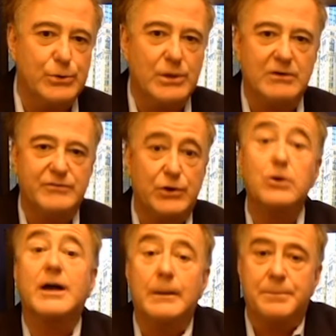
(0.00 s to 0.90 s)
of your
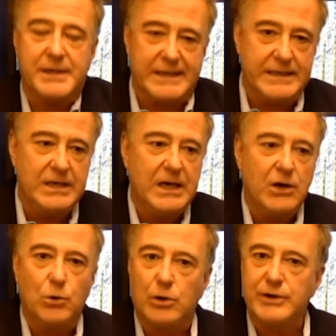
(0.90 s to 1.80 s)
company
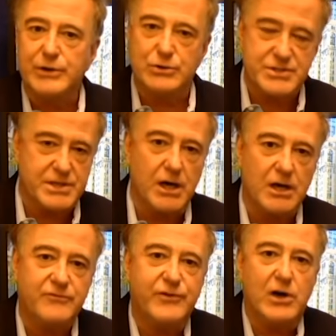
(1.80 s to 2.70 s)
or your stock
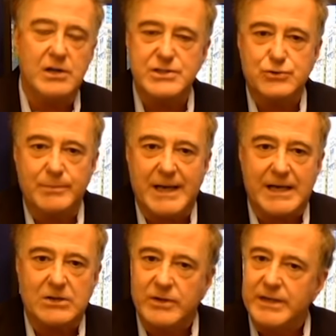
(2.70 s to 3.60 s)
falls
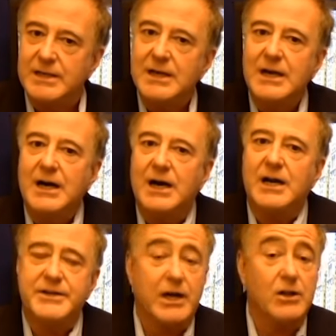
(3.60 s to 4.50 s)
dramatically,
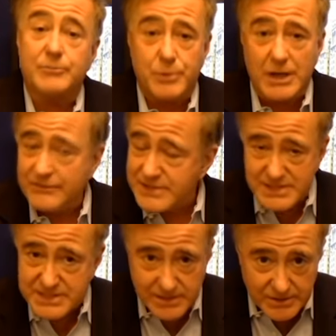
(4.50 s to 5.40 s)
dollar profits
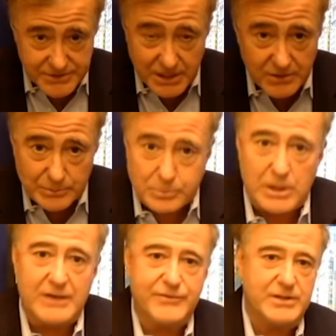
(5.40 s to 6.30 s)
is still a dollar
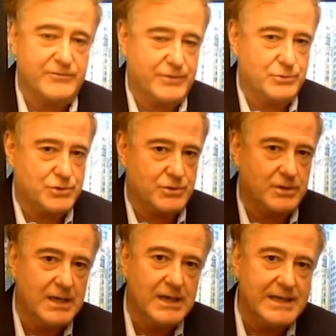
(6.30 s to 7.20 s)
profit in the future.
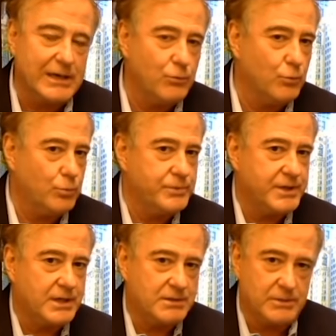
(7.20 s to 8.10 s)
Now,
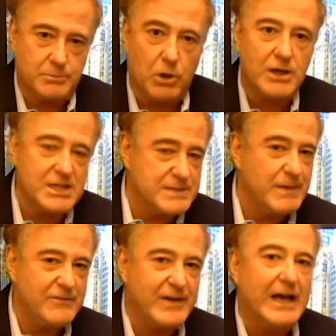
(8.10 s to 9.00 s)
the markets
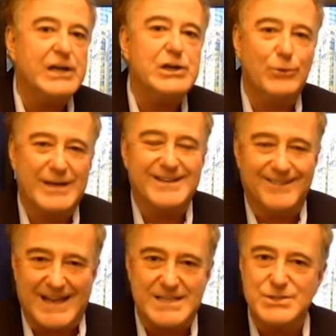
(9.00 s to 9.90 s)
may value it
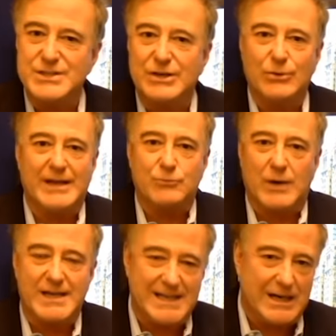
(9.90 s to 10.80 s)
less, like
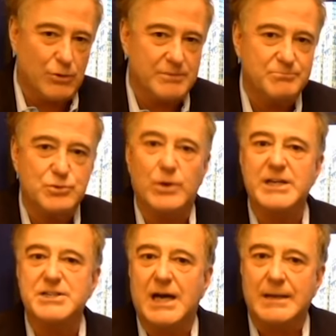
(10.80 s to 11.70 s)
right now we're at 20
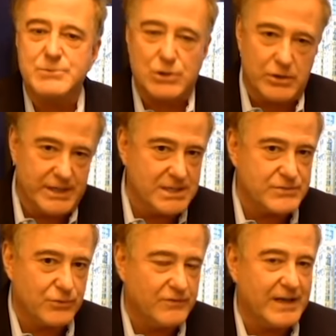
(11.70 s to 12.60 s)
times earnings
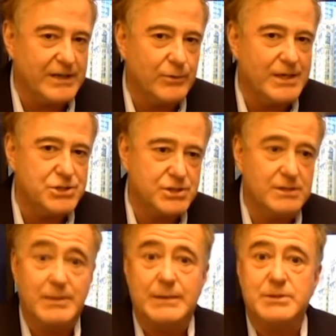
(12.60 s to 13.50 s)
for evaluation, and
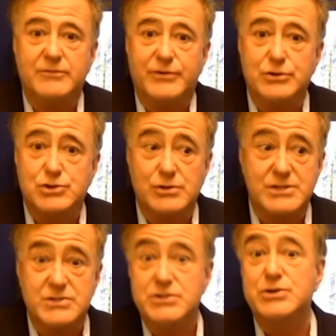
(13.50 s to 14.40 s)
maybe in the future
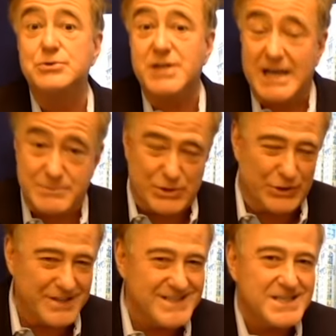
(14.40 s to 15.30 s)
it's 2 times
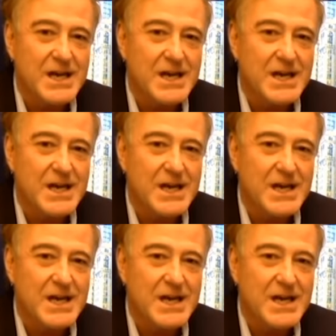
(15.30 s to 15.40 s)
earnings.